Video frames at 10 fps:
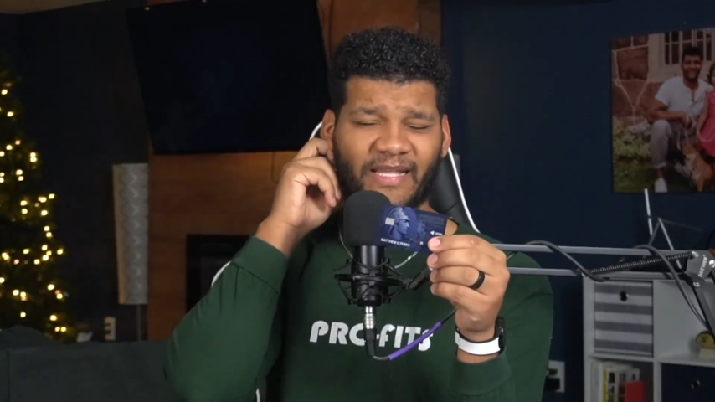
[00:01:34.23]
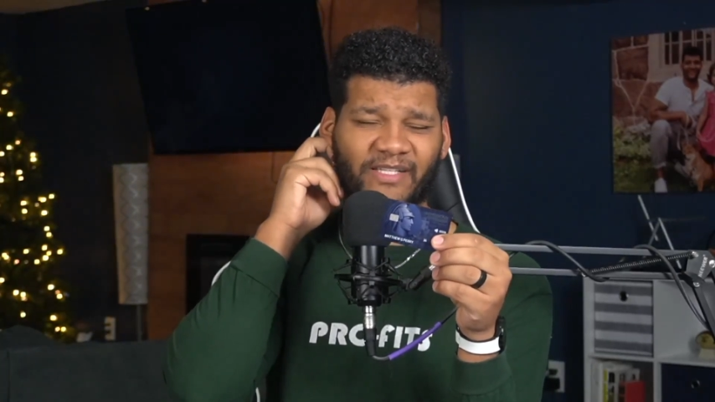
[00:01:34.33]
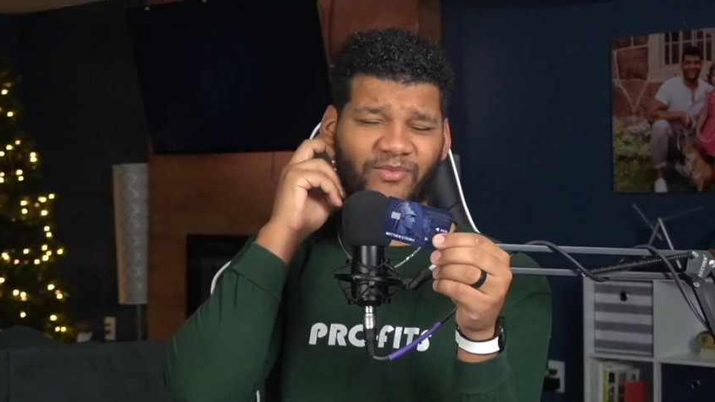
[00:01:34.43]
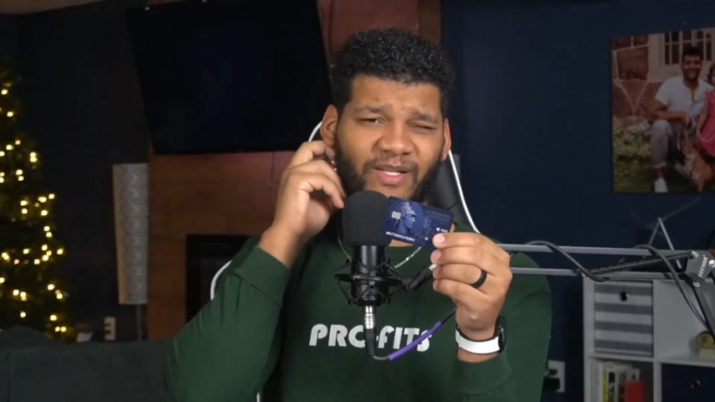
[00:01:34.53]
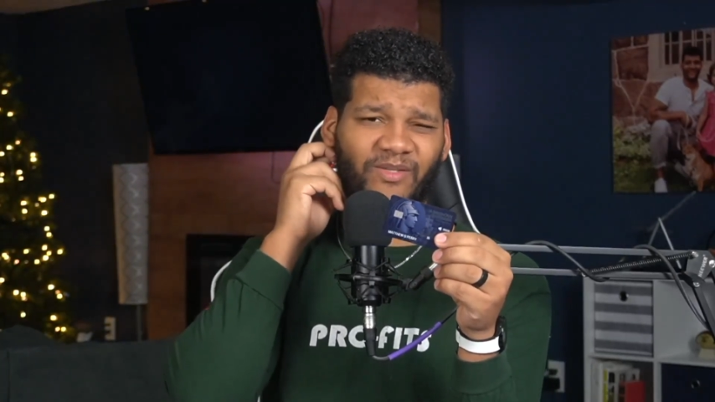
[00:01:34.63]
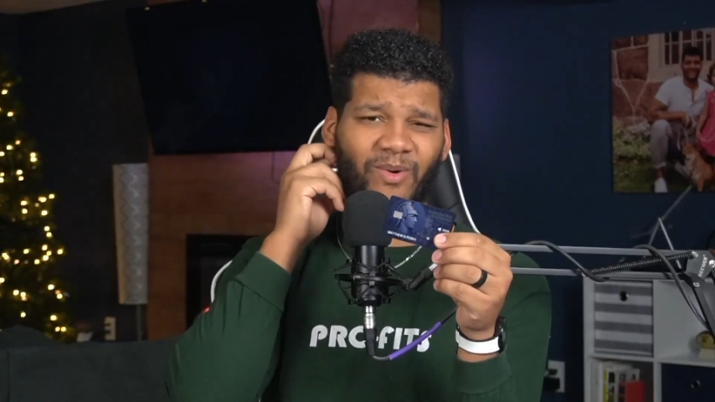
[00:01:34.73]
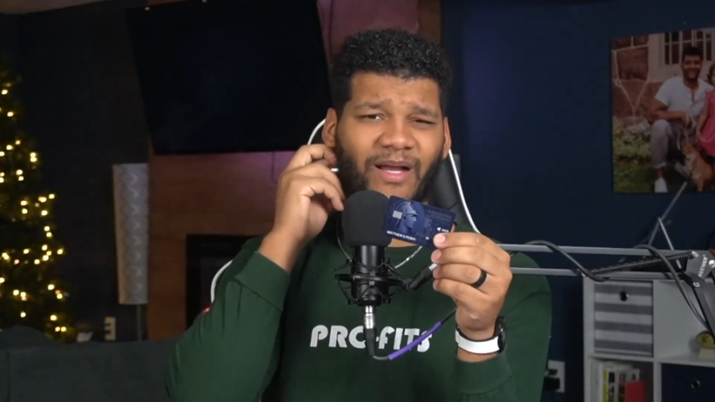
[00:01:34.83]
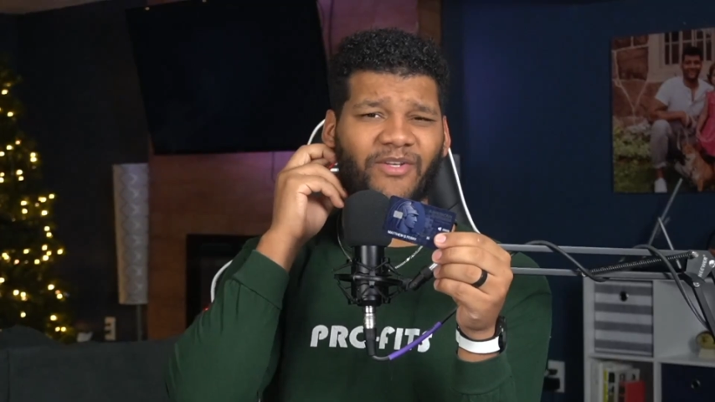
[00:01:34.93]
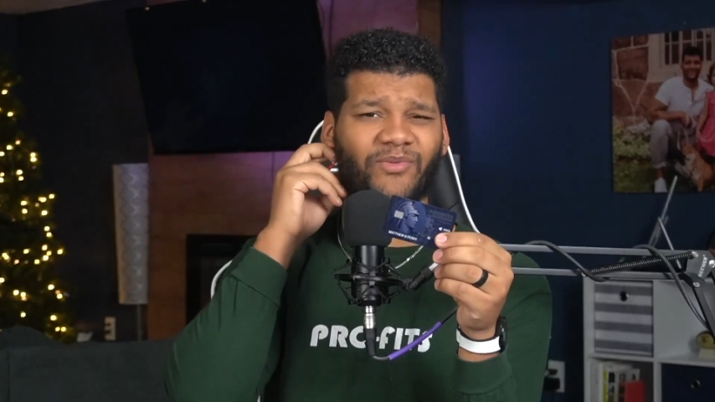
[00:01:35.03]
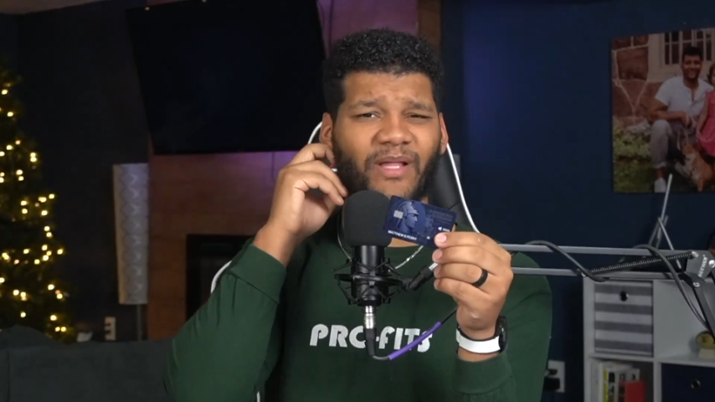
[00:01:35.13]
And that's the reason
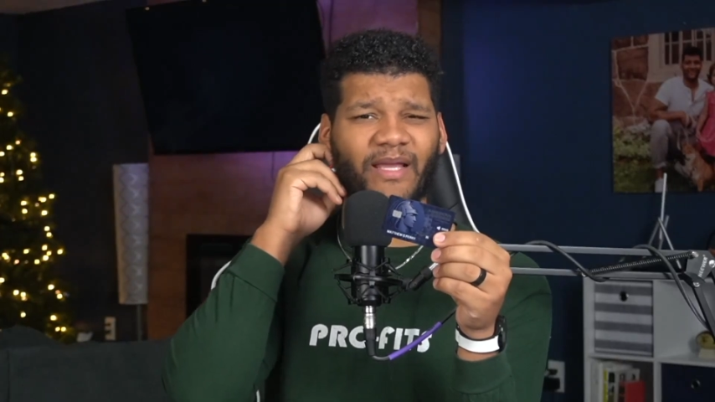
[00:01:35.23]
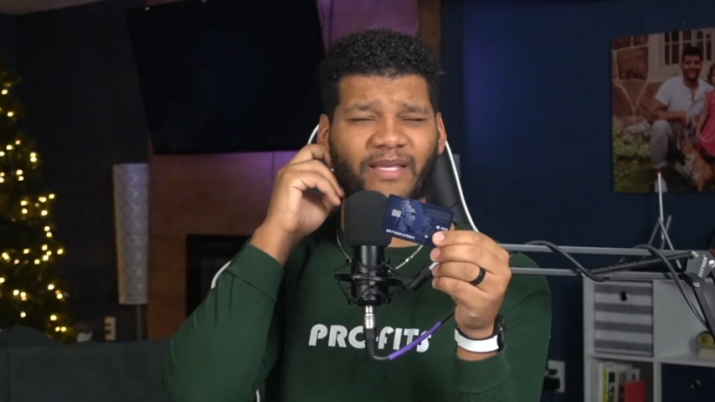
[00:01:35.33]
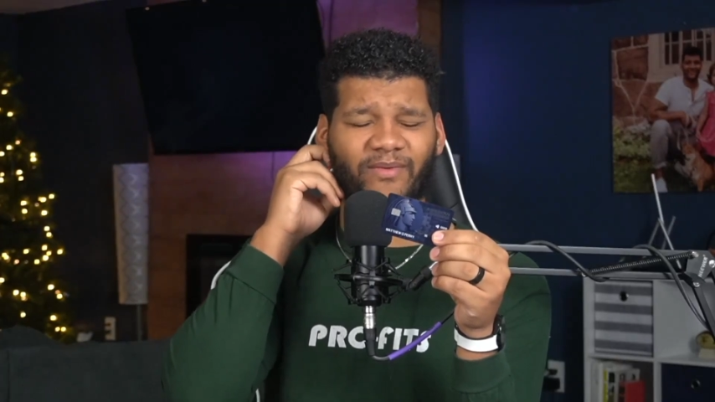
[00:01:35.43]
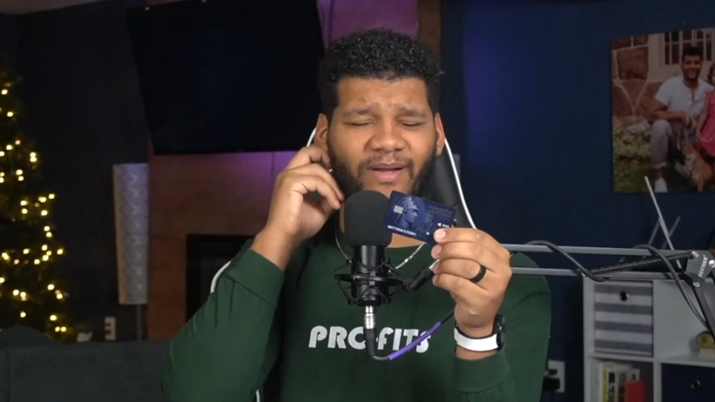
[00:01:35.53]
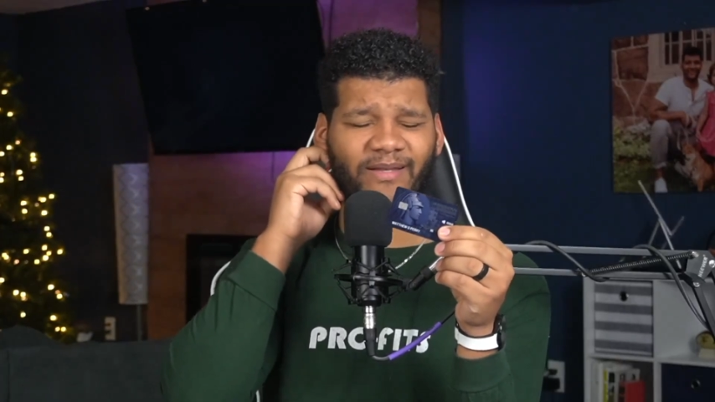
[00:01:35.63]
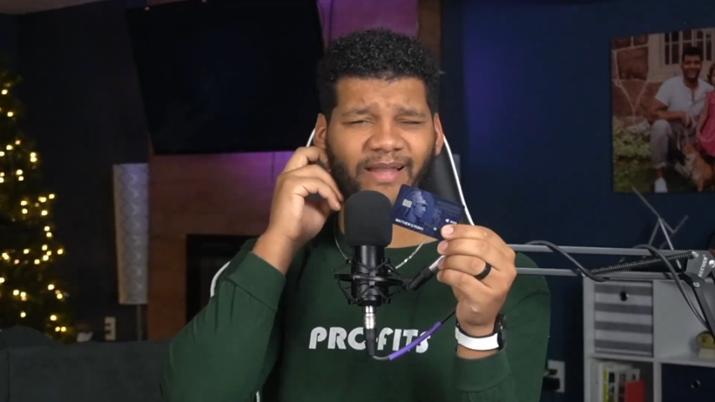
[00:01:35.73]
why I do like it, right?